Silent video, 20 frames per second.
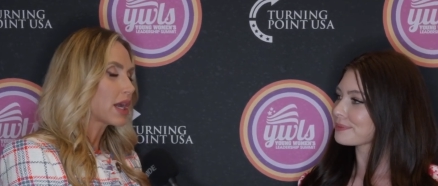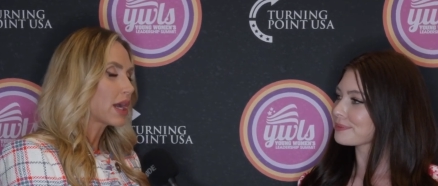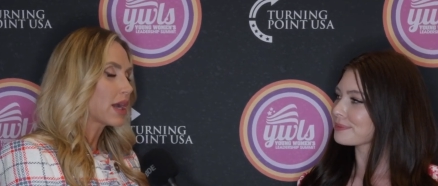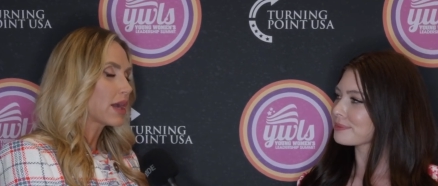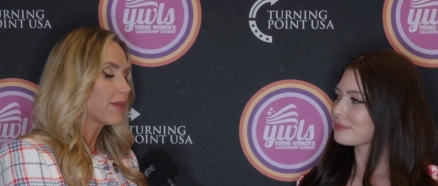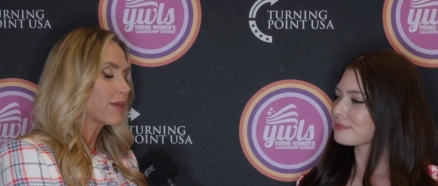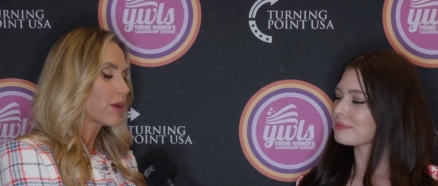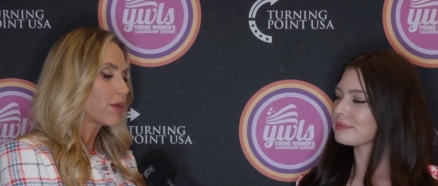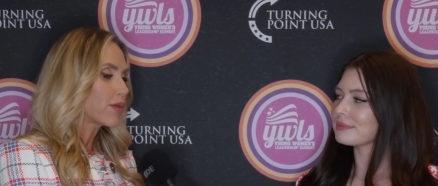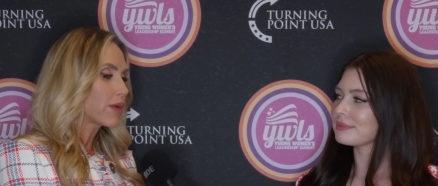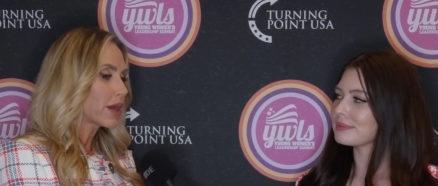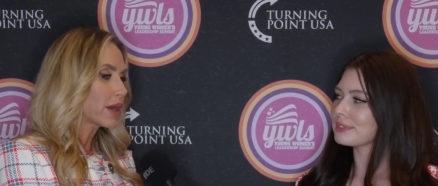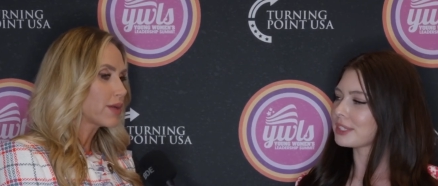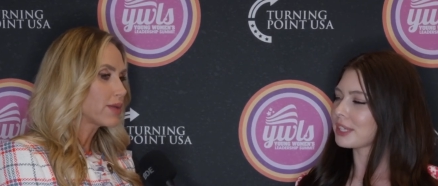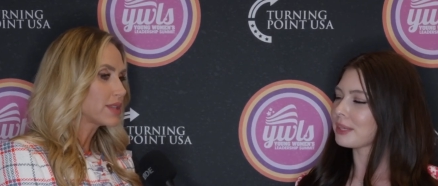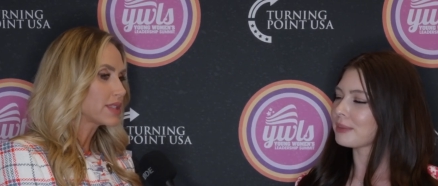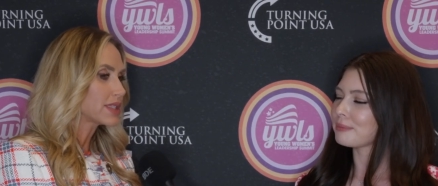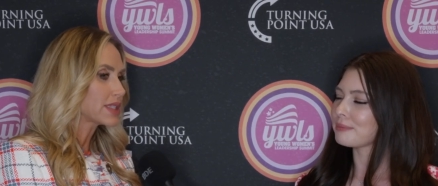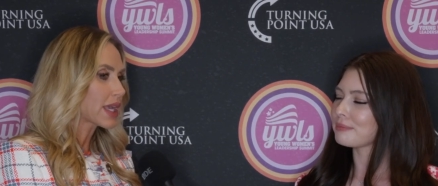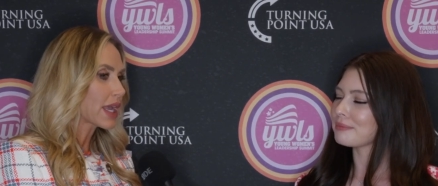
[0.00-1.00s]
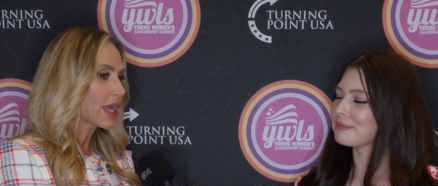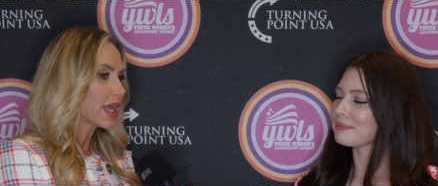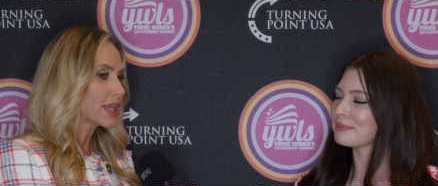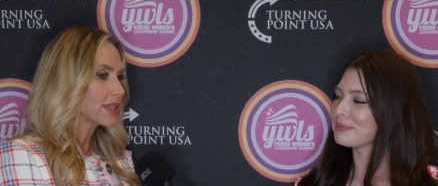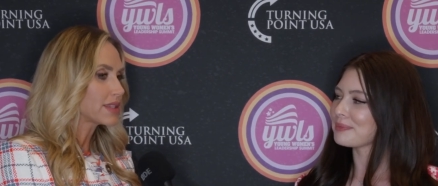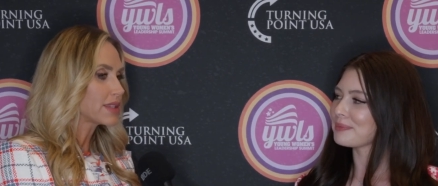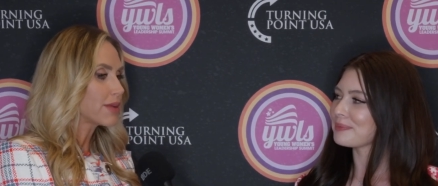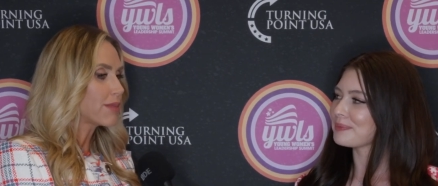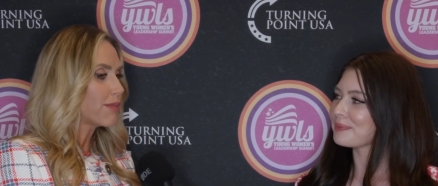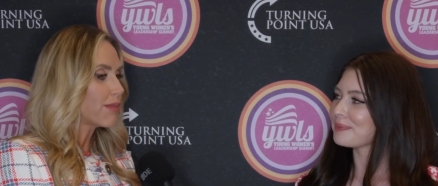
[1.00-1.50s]
Speaker 1: Um, and what I would say
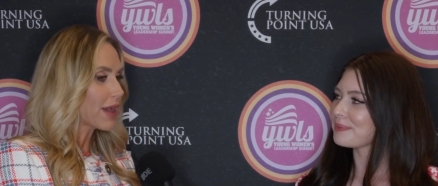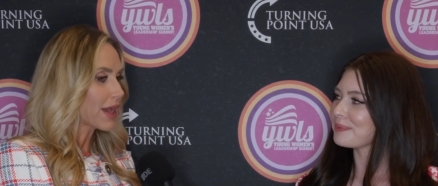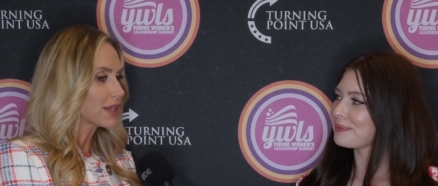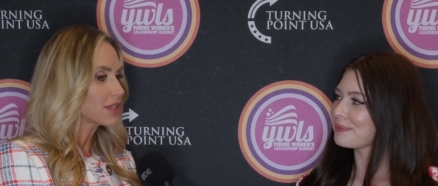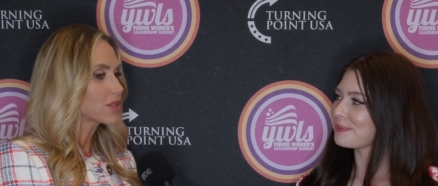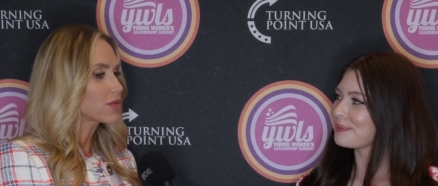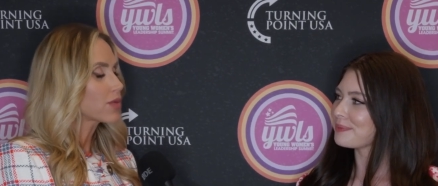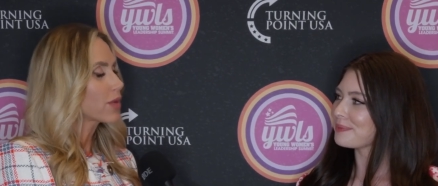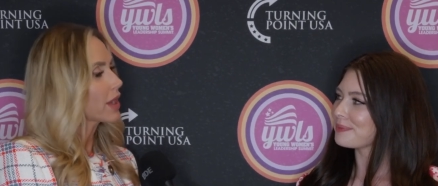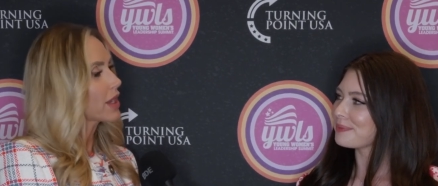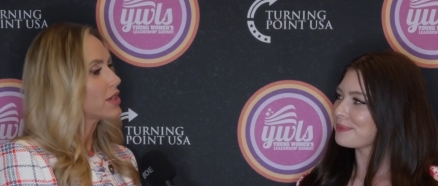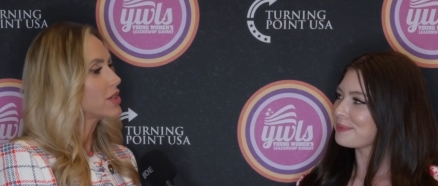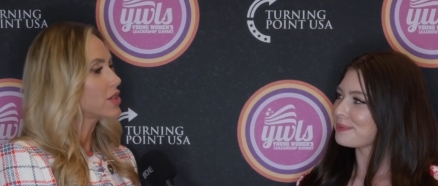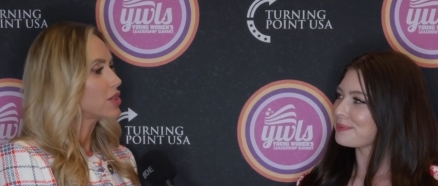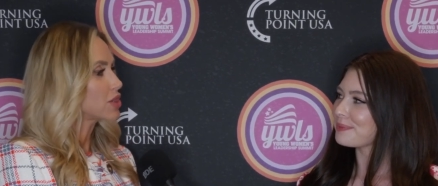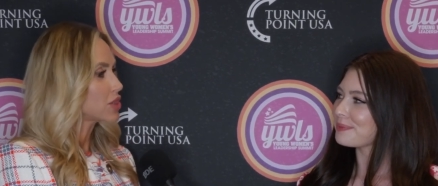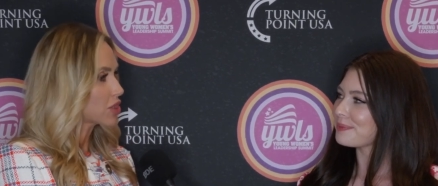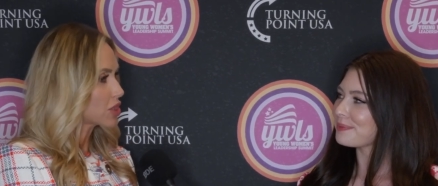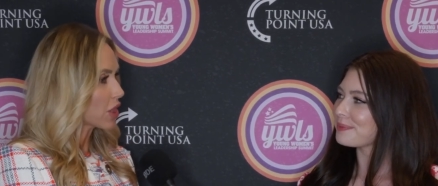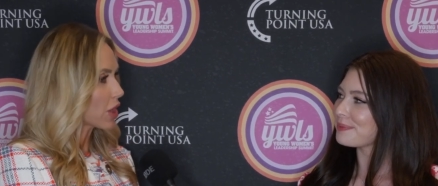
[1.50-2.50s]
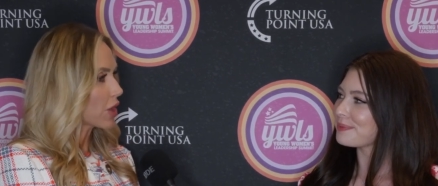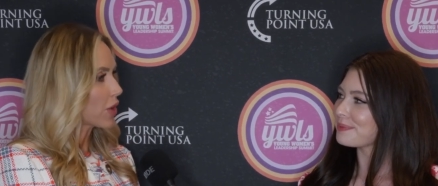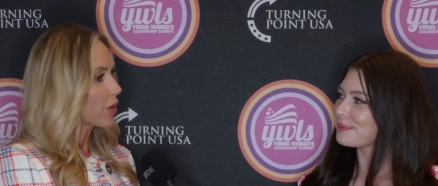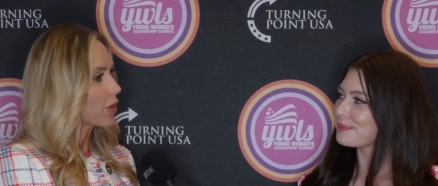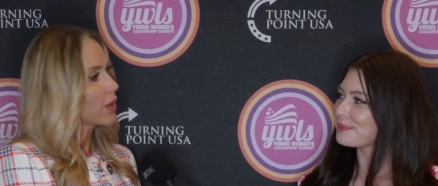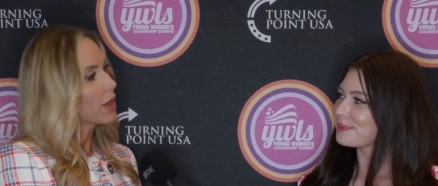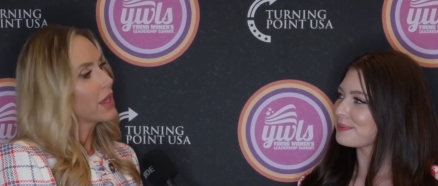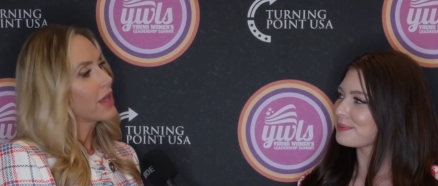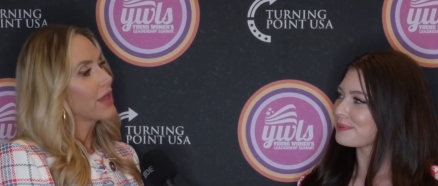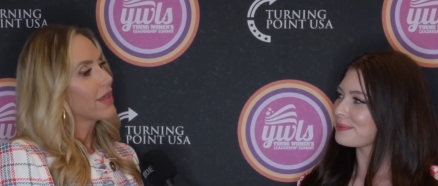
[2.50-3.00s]
is the best way to
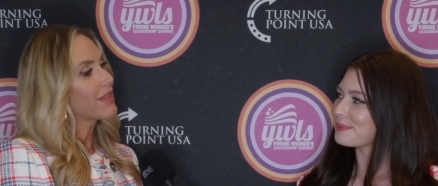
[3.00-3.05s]
show